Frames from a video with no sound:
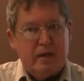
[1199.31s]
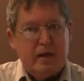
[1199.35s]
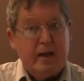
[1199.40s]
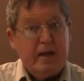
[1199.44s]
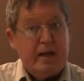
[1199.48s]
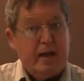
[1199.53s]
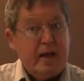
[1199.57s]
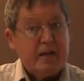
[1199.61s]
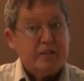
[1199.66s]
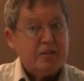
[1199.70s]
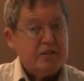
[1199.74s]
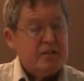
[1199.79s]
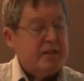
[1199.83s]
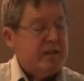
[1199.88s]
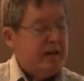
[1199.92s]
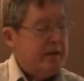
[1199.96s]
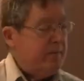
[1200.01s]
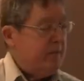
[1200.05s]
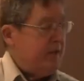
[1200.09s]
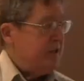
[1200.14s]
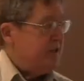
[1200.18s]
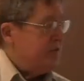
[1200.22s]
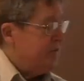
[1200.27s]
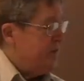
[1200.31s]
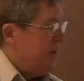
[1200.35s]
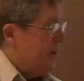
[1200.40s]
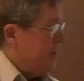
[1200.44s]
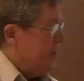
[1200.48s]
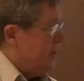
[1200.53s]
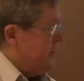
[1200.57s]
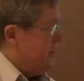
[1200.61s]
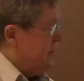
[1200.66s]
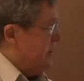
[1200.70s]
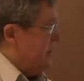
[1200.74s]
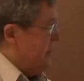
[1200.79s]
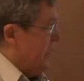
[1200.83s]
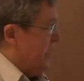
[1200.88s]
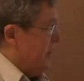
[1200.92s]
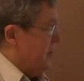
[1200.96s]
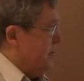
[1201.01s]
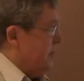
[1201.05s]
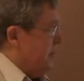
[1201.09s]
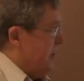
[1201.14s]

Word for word: And actually that makes very good sense